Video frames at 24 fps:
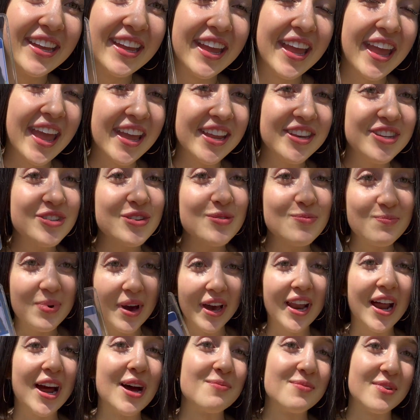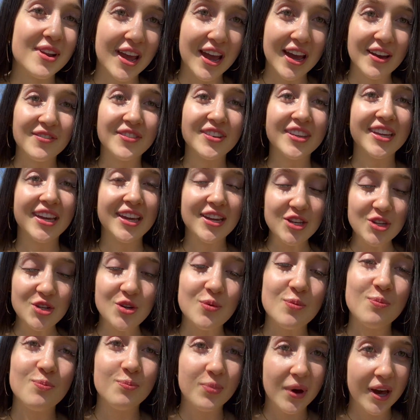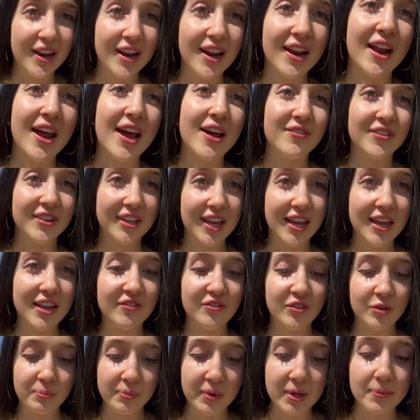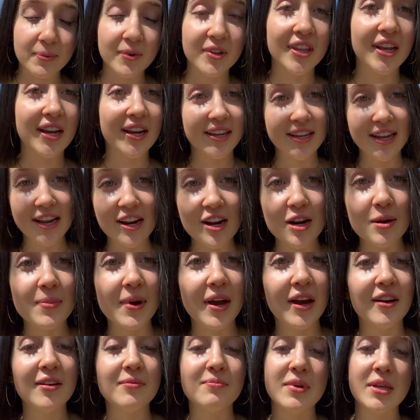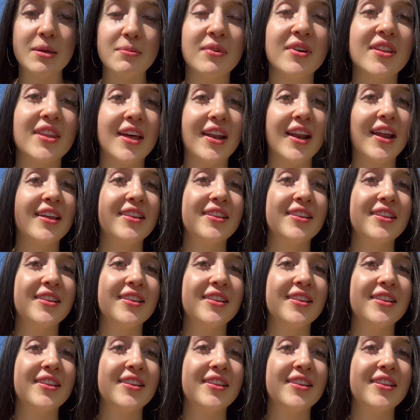and you bet I'm an advocate, and you bet I advocate for people that I care about and people that I